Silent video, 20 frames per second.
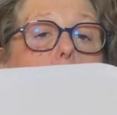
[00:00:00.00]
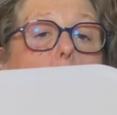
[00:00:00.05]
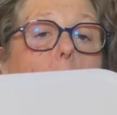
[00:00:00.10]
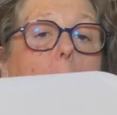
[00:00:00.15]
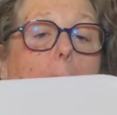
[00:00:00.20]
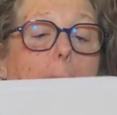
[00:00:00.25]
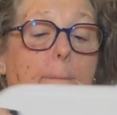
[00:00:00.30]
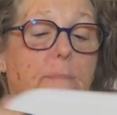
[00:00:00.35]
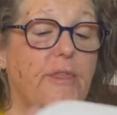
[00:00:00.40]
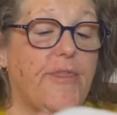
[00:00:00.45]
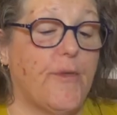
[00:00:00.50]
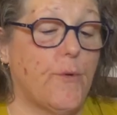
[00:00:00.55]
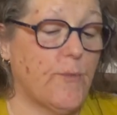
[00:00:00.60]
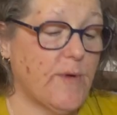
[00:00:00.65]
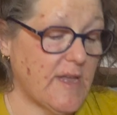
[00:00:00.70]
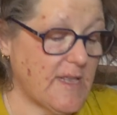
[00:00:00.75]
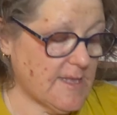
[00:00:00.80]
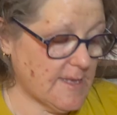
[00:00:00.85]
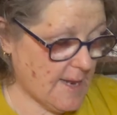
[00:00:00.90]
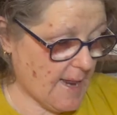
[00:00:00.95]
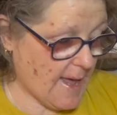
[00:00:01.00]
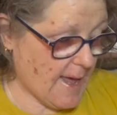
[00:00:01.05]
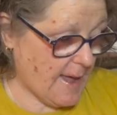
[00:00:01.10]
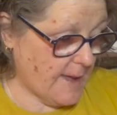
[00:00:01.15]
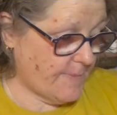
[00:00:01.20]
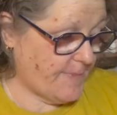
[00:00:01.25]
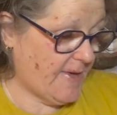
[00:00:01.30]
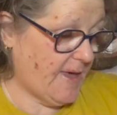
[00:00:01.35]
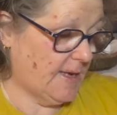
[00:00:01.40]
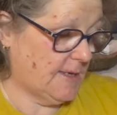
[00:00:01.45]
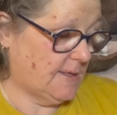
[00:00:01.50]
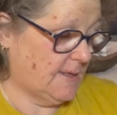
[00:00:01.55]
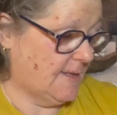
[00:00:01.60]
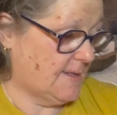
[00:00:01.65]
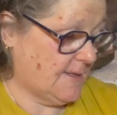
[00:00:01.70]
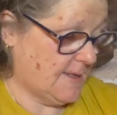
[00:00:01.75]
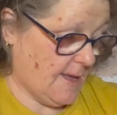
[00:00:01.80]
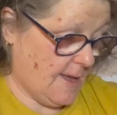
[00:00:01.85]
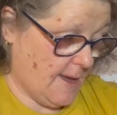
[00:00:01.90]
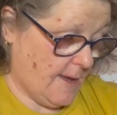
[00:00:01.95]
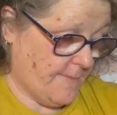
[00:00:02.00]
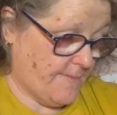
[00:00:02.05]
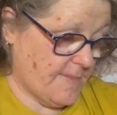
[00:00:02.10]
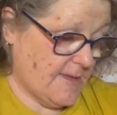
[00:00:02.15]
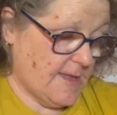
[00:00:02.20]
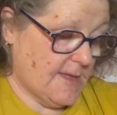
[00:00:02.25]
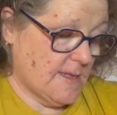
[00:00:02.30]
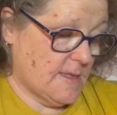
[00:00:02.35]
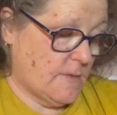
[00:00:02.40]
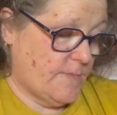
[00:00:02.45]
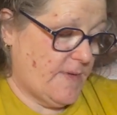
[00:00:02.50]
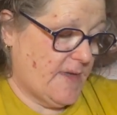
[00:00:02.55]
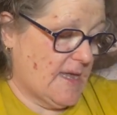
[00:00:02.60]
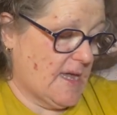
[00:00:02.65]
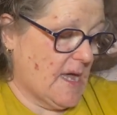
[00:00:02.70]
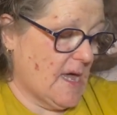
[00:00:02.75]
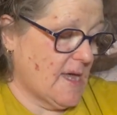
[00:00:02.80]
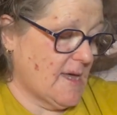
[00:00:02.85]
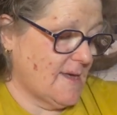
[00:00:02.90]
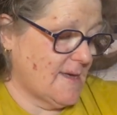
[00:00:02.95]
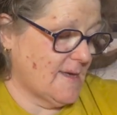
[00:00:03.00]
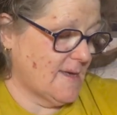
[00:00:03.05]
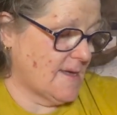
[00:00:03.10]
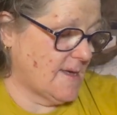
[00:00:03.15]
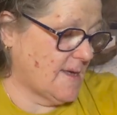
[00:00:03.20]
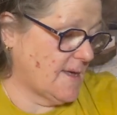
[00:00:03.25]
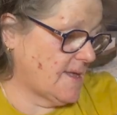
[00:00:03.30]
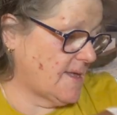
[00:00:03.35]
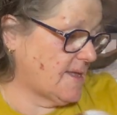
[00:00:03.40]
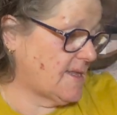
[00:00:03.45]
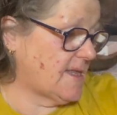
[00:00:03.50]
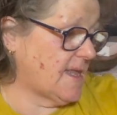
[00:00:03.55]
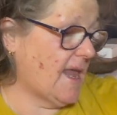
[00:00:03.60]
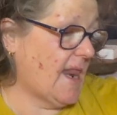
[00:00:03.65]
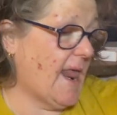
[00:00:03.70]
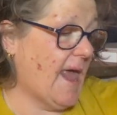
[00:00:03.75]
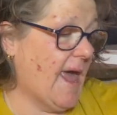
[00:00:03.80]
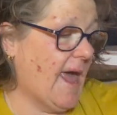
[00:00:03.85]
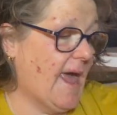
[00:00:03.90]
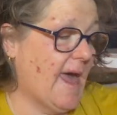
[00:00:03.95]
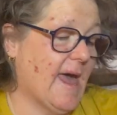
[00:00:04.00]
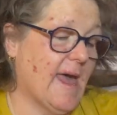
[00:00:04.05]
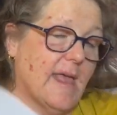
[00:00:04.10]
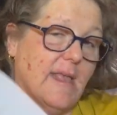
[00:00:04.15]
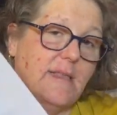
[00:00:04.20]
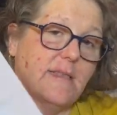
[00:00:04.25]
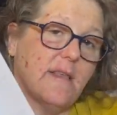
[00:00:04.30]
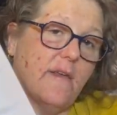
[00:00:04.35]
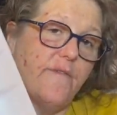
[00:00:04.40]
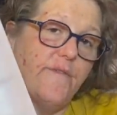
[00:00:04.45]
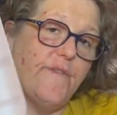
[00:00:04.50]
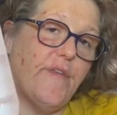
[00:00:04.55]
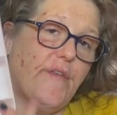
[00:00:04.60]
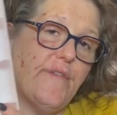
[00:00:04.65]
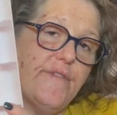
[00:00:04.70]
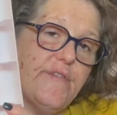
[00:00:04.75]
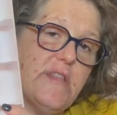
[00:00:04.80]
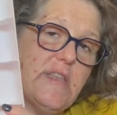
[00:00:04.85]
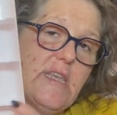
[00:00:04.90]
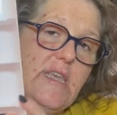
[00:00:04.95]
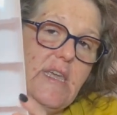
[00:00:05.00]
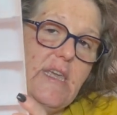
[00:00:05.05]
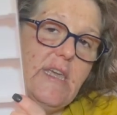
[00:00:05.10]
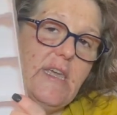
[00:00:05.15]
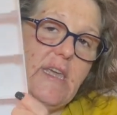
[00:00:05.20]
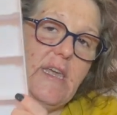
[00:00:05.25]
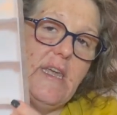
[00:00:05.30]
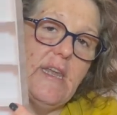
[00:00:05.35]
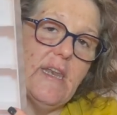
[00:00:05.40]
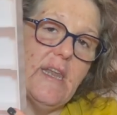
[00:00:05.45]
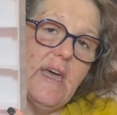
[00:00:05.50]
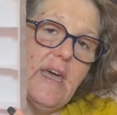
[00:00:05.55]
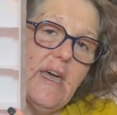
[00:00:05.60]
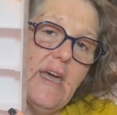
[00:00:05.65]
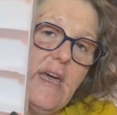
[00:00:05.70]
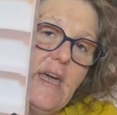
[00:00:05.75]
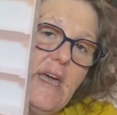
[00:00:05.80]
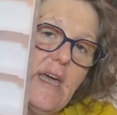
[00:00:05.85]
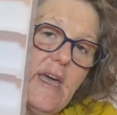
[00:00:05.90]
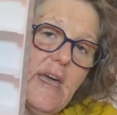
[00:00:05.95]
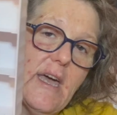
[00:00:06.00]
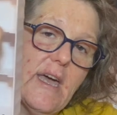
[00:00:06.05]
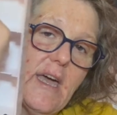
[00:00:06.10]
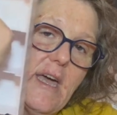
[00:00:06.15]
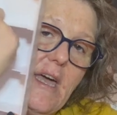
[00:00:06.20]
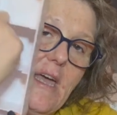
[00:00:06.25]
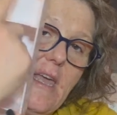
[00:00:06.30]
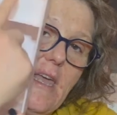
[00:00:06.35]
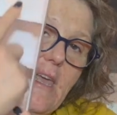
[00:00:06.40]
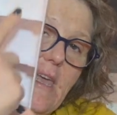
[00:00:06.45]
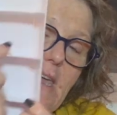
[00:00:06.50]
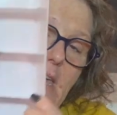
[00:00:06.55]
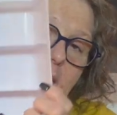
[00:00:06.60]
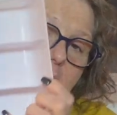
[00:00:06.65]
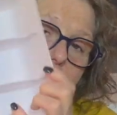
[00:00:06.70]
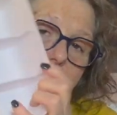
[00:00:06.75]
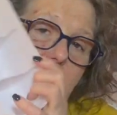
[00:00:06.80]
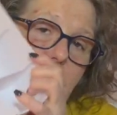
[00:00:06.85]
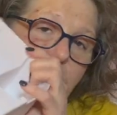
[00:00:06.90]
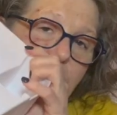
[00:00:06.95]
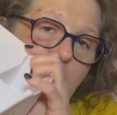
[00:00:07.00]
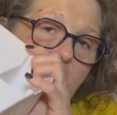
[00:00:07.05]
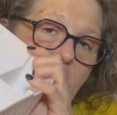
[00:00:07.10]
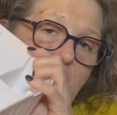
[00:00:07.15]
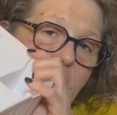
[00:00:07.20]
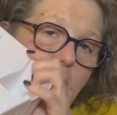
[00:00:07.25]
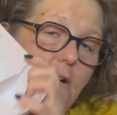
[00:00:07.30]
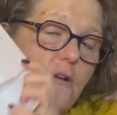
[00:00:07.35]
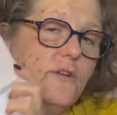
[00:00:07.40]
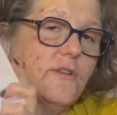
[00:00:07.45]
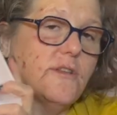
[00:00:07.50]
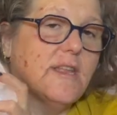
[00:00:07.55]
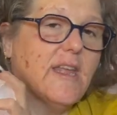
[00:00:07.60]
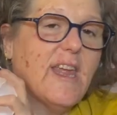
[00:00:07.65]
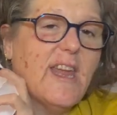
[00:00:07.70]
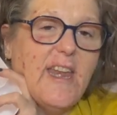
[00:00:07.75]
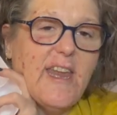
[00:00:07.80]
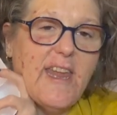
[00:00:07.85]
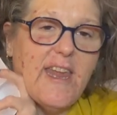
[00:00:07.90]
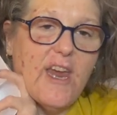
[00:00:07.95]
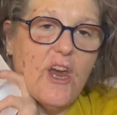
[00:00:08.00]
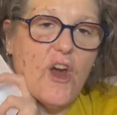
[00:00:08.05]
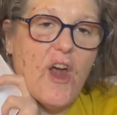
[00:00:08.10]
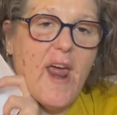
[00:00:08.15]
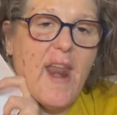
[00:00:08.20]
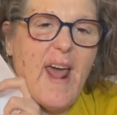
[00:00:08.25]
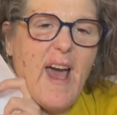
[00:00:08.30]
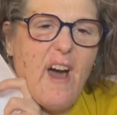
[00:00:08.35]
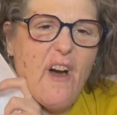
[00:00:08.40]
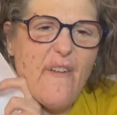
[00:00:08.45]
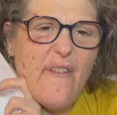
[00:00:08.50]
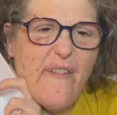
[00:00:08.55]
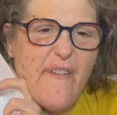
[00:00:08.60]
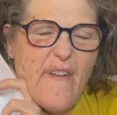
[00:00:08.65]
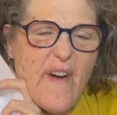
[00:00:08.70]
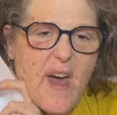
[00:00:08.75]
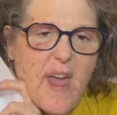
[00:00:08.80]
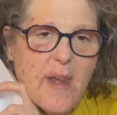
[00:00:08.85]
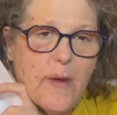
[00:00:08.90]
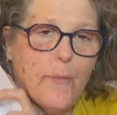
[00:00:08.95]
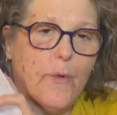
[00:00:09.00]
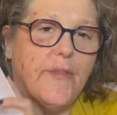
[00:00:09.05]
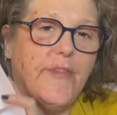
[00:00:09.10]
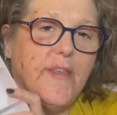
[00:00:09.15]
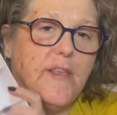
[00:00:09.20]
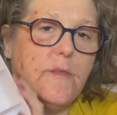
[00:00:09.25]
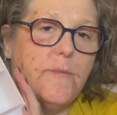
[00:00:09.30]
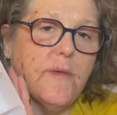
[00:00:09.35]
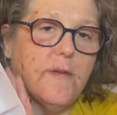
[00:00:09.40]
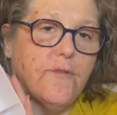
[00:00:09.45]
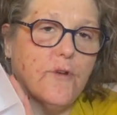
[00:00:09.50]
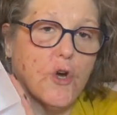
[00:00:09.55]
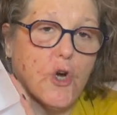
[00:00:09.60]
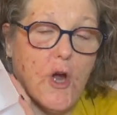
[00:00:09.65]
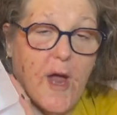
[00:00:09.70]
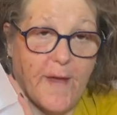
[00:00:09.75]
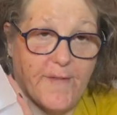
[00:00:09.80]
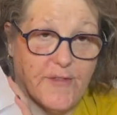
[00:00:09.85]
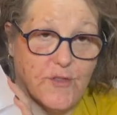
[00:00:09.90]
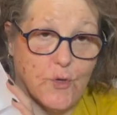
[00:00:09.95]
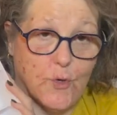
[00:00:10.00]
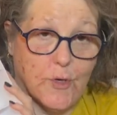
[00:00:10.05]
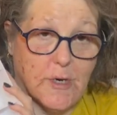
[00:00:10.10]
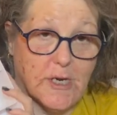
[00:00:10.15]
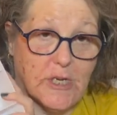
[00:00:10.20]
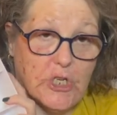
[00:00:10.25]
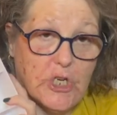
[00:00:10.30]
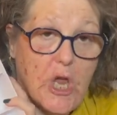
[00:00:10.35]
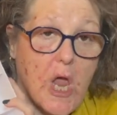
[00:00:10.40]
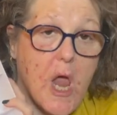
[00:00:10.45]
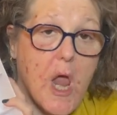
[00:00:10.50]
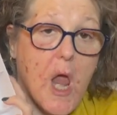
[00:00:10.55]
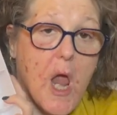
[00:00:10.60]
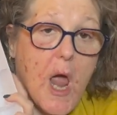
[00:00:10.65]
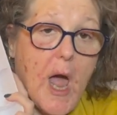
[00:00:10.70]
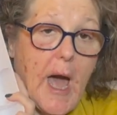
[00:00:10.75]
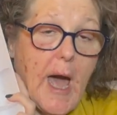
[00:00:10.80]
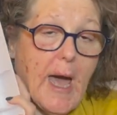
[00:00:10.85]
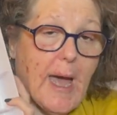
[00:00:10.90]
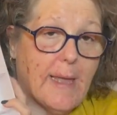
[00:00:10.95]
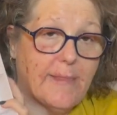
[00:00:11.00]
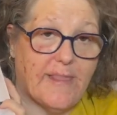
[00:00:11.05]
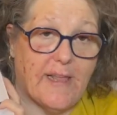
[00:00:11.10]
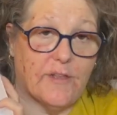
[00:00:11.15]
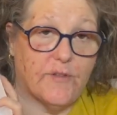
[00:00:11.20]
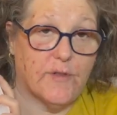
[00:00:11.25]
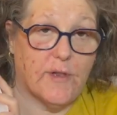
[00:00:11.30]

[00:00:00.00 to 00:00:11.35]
Um, but the reason I picked this up is because it has 15 dividers in here. And how fun would this be for craft storage? that's